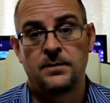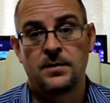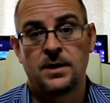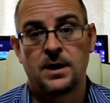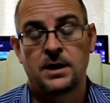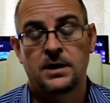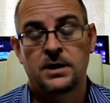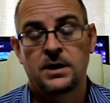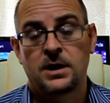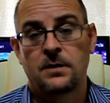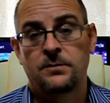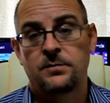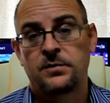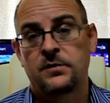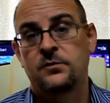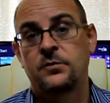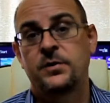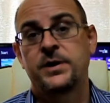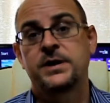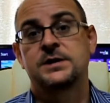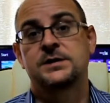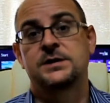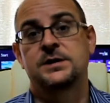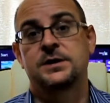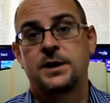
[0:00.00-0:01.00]
a couple of
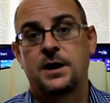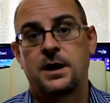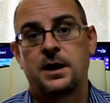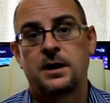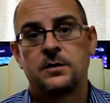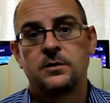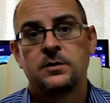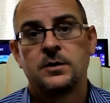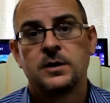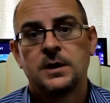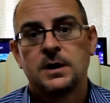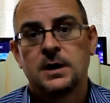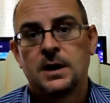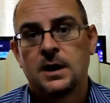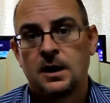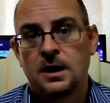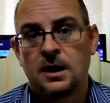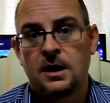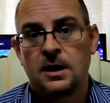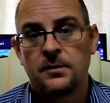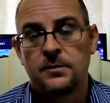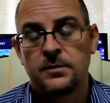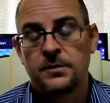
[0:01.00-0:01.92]
weeks ago um,